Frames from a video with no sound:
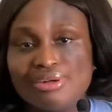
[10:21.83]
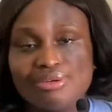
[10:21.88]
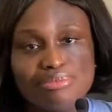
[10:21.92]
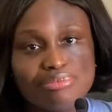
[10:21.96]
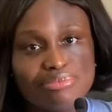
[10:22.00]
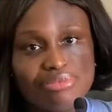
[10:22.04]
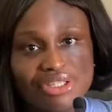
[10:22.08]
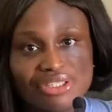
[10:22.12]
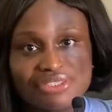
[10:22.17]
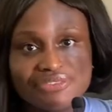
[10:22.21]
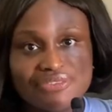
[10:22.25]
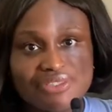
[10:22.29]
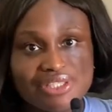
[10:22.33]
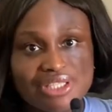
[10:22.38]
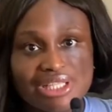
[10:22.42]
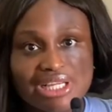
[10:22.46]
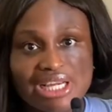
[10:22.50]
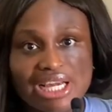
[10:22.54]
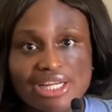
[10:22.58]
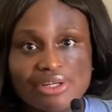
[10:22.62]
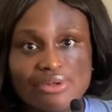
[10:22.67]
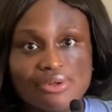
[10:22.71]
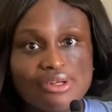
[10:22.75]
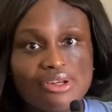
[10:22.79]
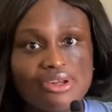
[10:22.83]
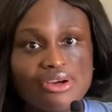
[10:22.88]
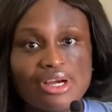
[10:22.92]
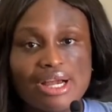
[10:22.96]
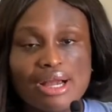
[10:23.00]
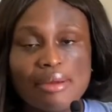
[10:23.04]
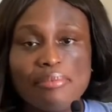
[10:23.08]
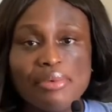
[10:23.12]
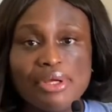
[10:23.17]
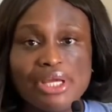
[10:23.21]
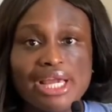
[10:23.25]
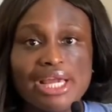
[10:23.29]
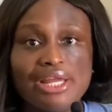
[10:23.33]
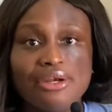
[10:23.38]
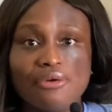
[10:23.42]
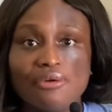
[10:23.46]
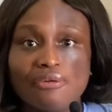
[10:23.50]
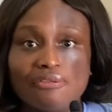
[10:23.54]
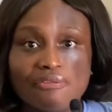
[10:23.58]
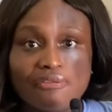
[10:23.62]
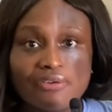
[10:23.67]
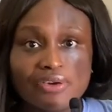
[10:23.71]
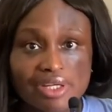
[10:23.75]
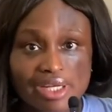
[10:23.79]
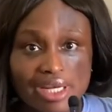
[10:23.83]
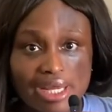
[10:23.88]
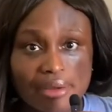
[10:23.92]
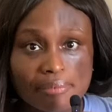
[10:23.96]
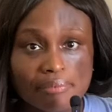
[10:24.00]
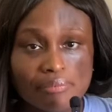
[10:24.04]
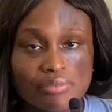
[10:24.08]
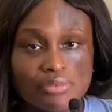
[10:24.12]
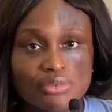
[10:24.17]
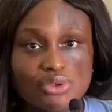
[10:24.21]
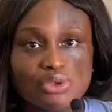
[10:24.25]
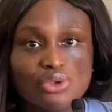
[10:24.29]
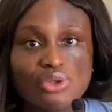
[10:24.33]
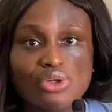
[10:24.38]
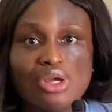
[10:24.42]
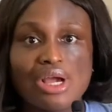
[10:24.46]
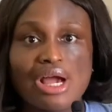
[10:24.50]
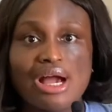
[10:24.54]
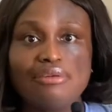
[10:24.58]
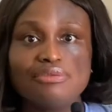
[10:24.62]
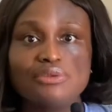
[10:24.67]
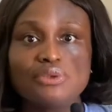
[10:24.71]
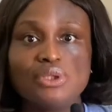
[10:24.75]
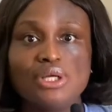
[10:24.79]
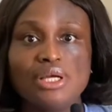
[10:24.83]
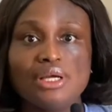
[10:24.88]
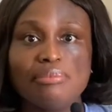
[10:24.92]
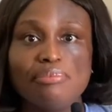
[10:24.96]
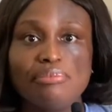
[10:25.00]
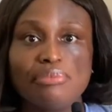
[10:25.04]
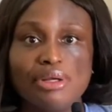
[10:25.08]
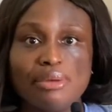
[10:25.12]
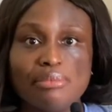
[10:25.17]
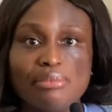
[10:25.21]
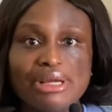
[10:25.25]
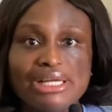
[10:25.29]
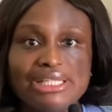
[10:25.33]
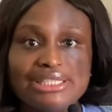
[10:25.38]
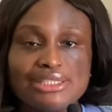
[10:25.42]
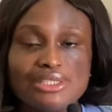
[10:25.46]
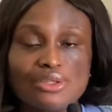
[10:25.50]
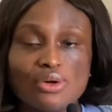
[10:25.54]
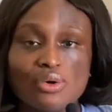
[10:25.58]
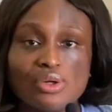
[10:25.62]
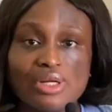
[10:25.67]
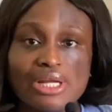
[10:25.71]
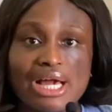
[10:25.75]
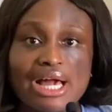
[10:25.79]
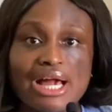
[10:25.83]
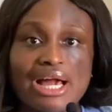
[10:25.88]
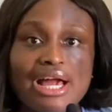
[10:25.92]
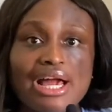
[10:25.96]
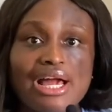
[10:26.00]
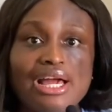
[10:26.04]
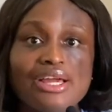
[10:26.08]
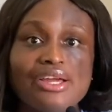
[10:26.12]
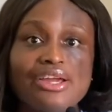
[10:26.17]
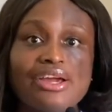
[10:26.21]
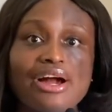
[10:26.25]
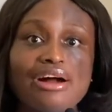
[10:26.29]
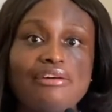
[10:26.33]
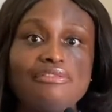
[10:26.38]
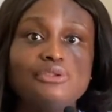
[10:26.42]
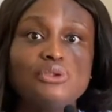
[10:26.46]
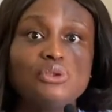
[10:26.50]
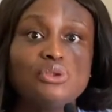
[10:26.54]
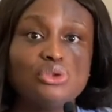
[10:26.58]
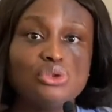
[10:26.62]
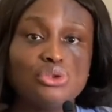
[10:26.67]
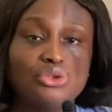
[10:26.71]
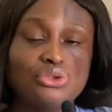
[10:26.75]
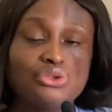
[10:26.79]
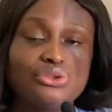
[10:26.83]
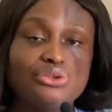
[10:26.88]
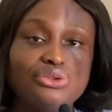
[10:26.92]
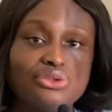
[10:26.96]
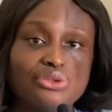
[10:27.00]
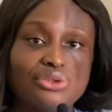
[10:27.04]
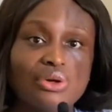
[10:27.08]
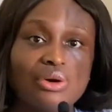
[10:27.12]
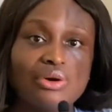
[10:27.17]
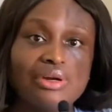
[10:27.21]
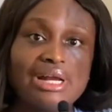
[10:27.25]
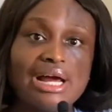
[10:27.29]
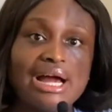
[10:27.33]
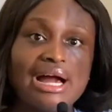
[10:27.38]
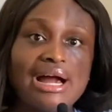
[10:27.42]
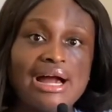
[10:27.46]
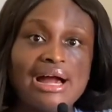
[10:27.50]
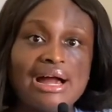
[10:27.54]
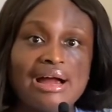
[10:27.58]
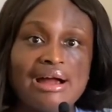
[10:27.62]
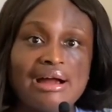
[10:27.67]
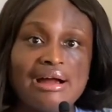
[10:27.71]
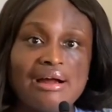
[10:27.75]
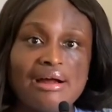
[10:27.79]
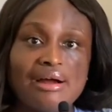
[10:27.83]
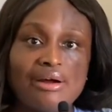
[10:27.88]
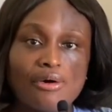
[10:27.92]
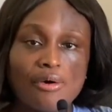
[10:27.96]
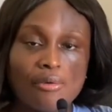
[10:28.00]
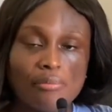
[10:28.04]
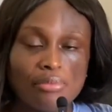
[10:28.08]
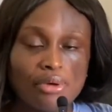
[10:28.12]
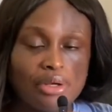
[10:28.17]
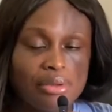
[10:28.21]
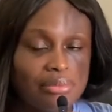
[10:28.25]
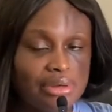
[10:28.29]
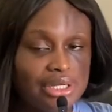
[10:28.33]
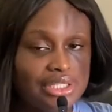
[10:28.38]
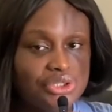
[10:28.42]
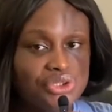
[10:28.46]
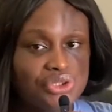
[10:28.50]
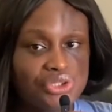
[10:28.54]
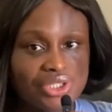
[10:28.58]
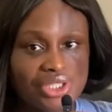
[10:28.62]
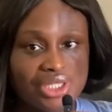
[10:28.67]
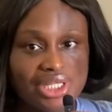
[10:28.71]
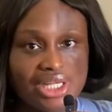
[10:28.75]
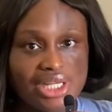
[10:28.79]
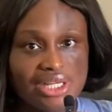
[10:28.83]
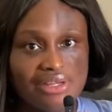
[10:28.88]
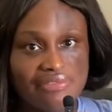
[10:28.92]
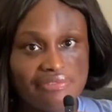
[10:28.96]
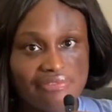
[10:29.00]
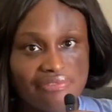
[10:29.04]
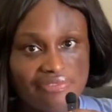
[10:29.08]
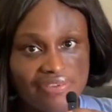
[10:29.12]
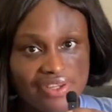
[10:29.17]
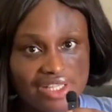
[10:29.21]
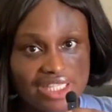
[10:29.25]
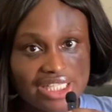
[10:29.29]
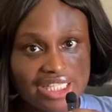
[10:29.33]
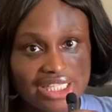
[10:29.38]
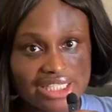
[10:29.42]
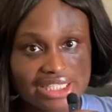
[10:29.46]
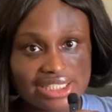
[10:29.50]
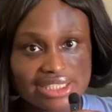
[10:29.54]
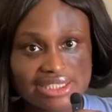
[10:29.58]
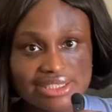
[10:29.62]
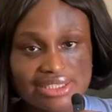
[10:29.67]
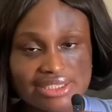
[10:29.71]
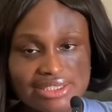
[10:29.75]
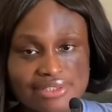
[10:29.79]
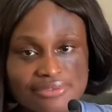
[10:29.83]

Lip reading: Breastfeeding can no longer be enough for them, so you have to implement other, you have to introduce other complementary feeding.